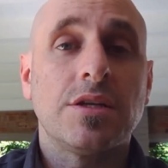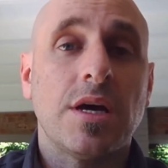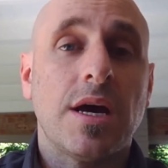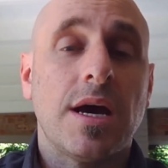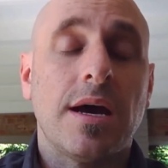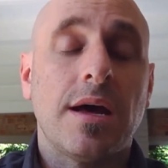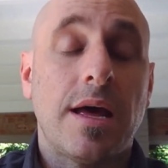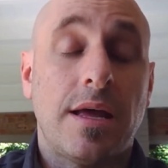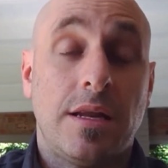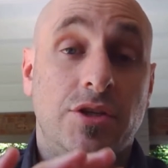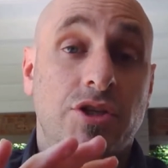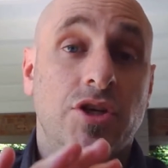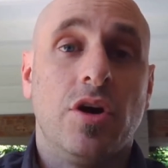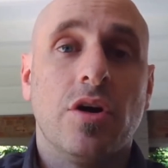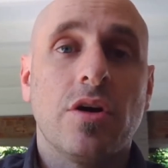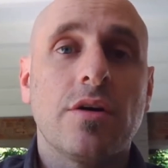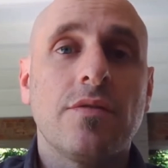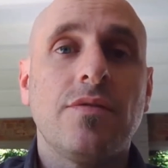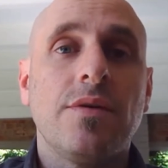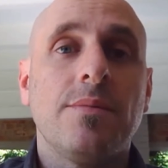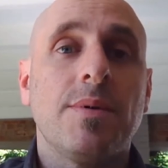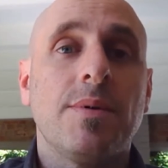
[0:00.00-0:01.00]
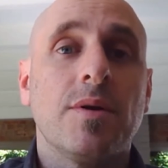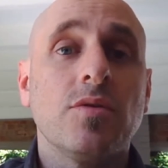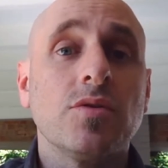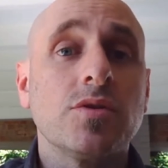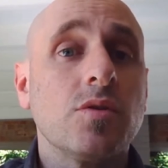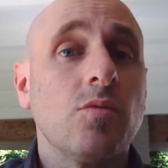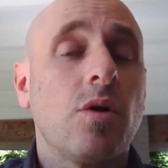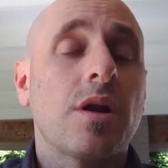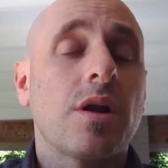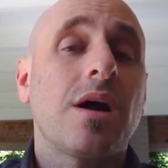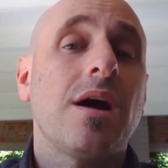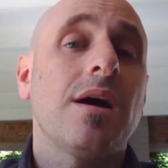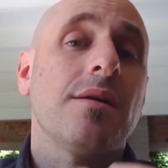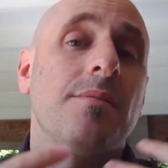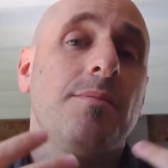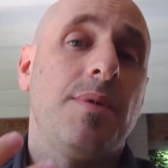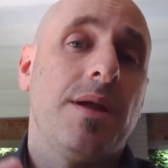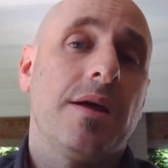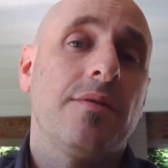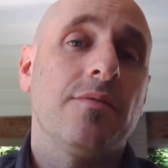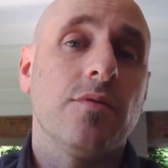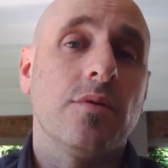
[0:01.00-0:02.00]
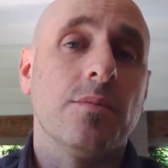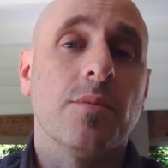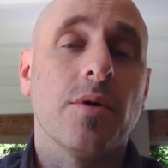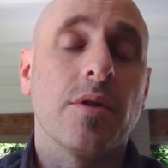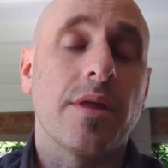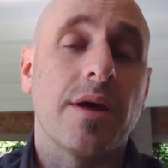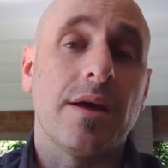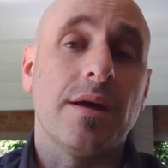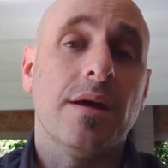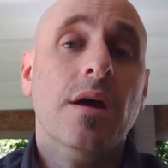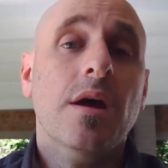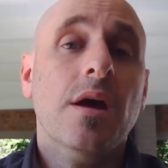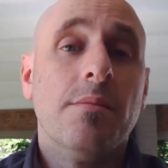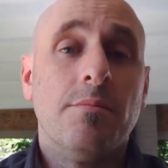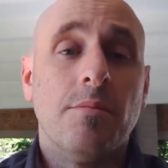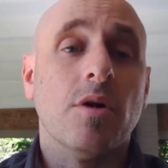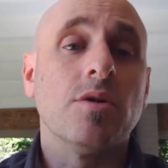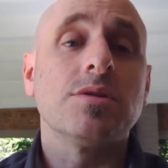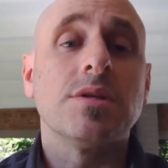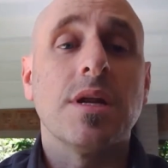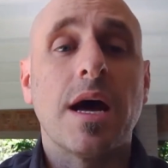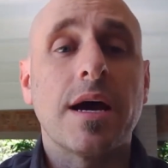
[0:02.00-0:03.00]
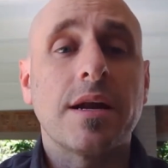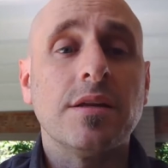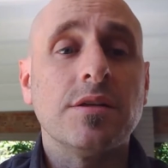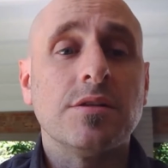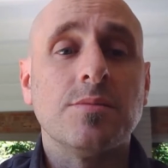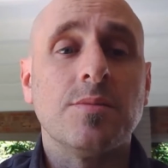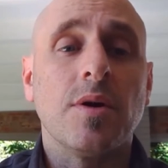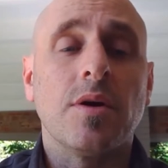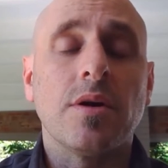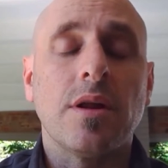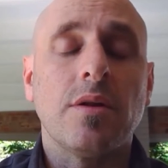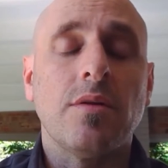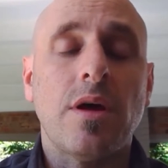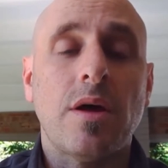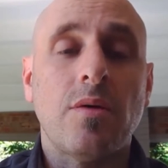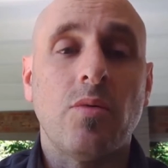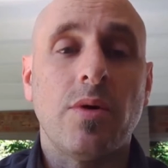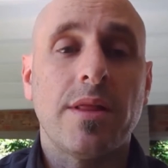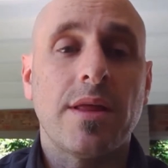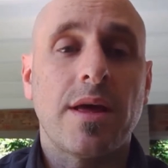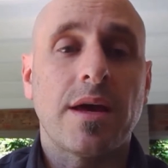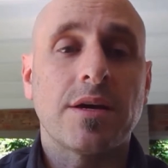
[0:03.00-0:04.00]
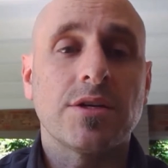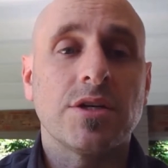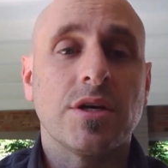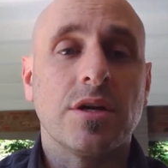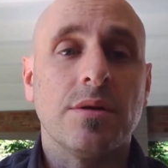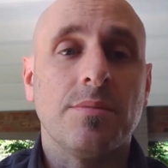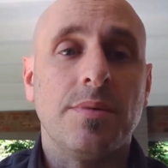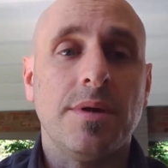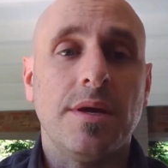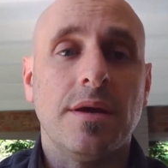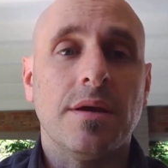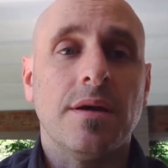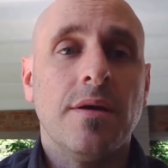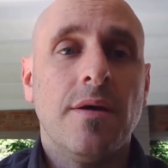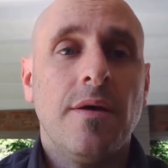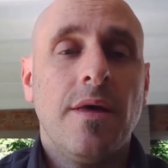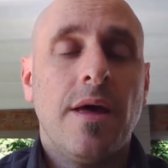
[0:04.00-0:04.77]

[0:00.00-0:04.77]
and geography, but also what kind of platform are they most likely to be on, and where they're actually going to be.